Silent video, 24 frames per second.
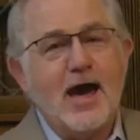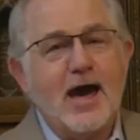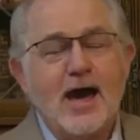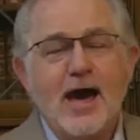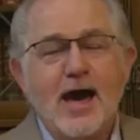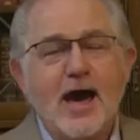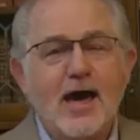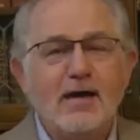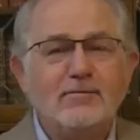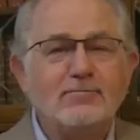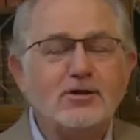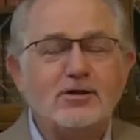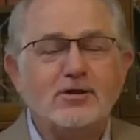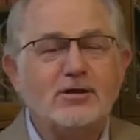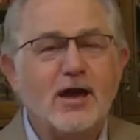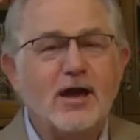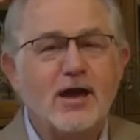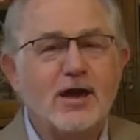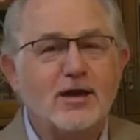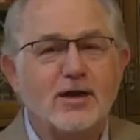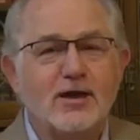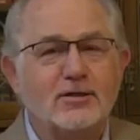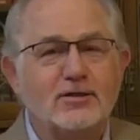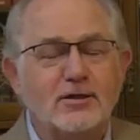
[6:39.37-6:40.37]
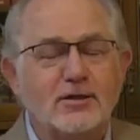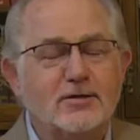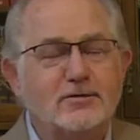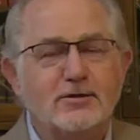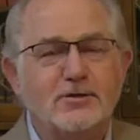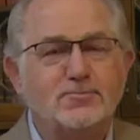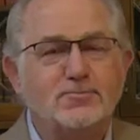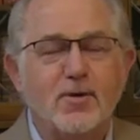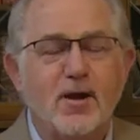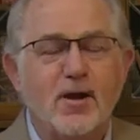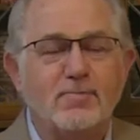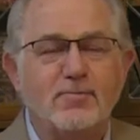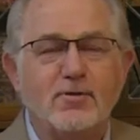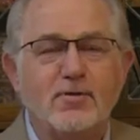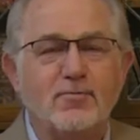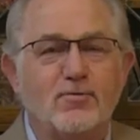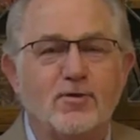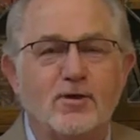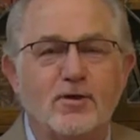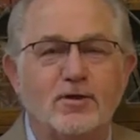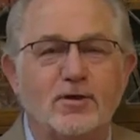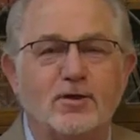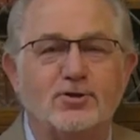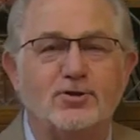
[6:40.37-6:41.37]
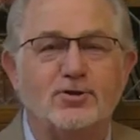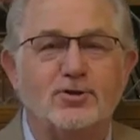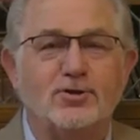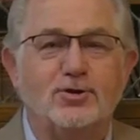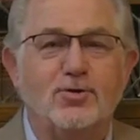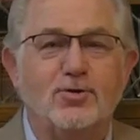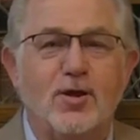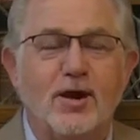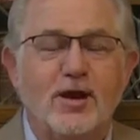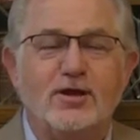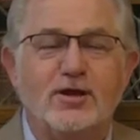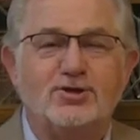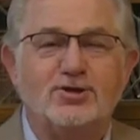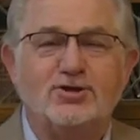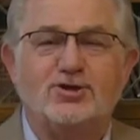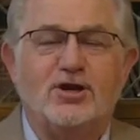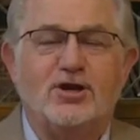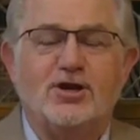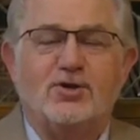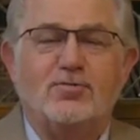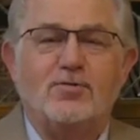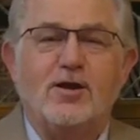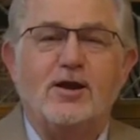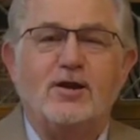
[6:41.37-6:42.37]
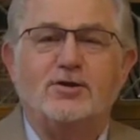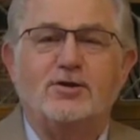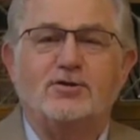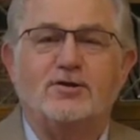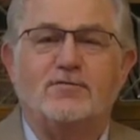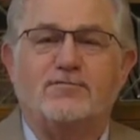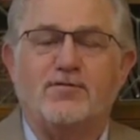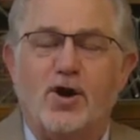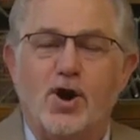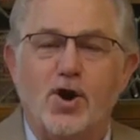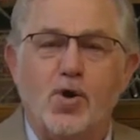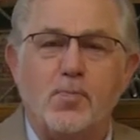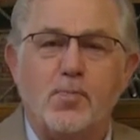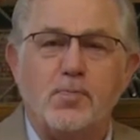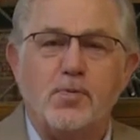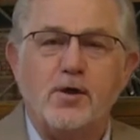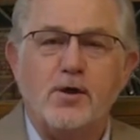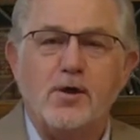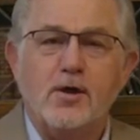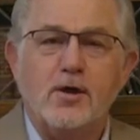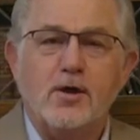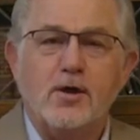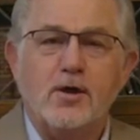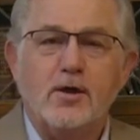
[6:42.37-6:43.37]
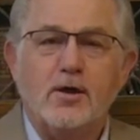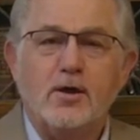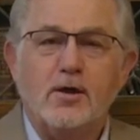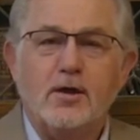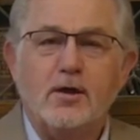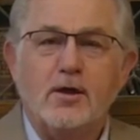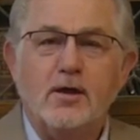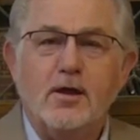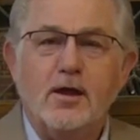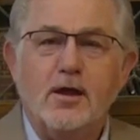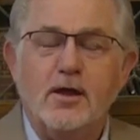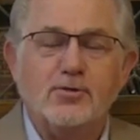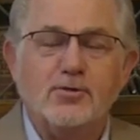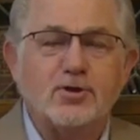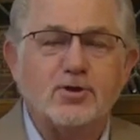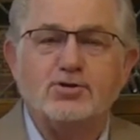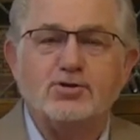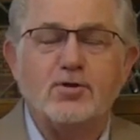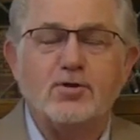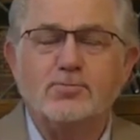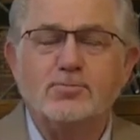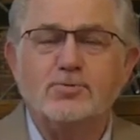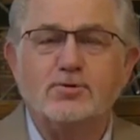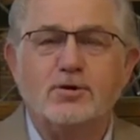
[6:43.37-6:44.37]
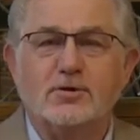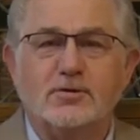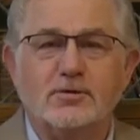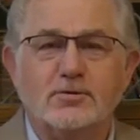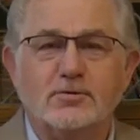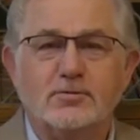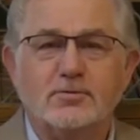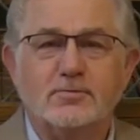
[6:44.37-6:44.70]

I have to tell you, this is probably one of the greatest generators of hope in the Scriptures.